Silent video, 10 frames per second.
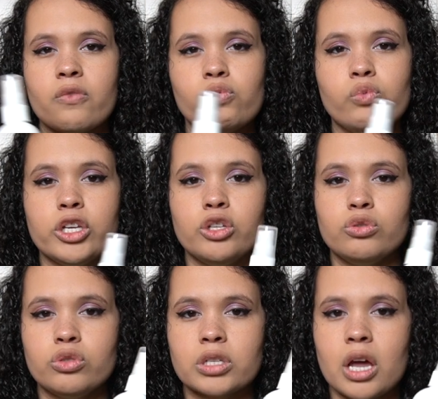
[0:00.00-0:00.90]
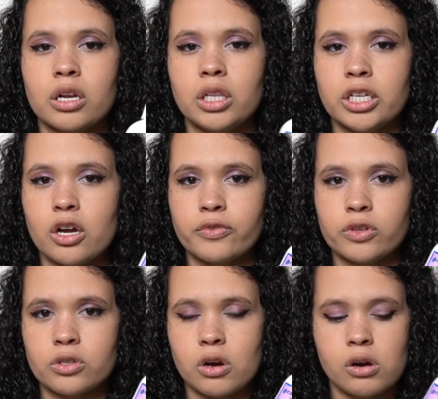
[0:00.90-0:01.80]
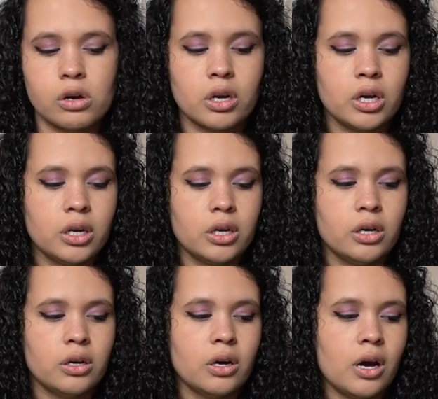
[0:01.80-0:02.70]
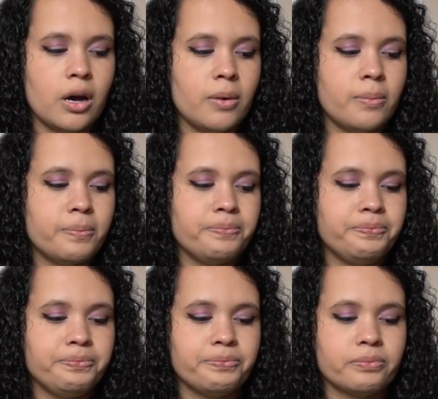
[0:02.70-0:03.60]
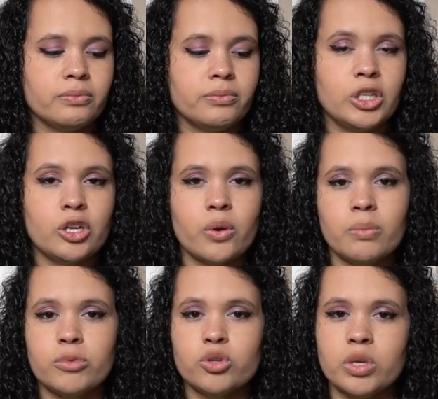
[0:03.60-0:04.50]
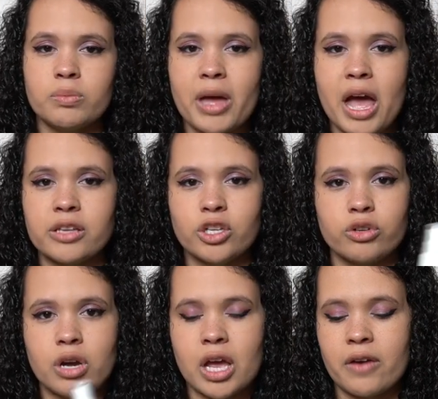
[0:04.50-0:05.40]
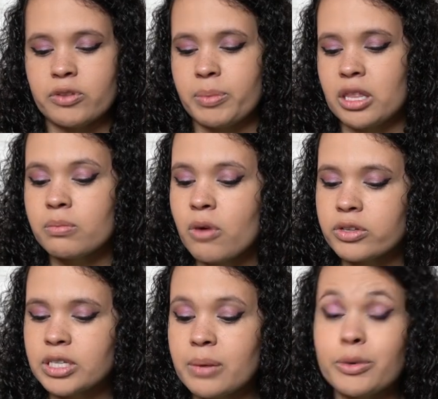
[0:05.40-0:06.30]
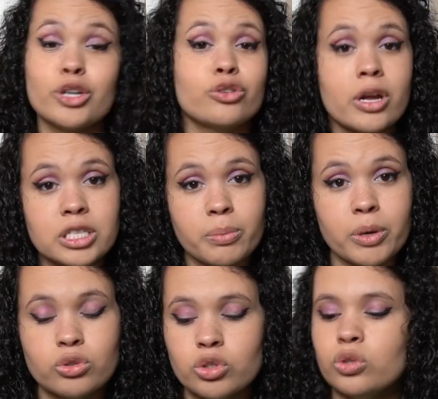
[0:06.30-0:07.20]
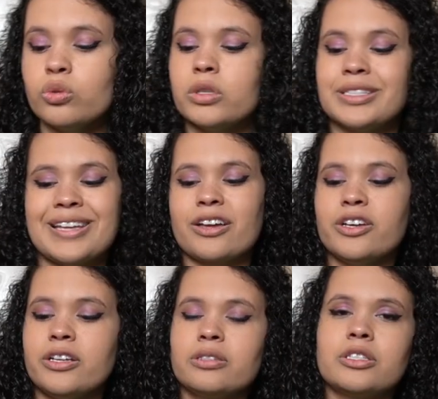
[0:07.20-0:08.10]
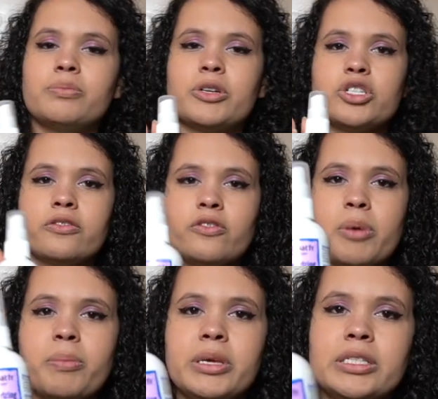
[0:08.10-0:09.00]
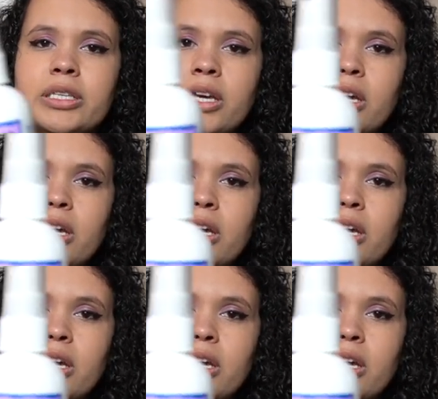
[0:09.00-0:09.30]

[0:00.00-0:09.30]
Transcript: of what you do to kind of clean off your dog, um, you know, in between baths, so you're not having to bathe them all the time because you're not supposed to. It's not good, especially for puppies.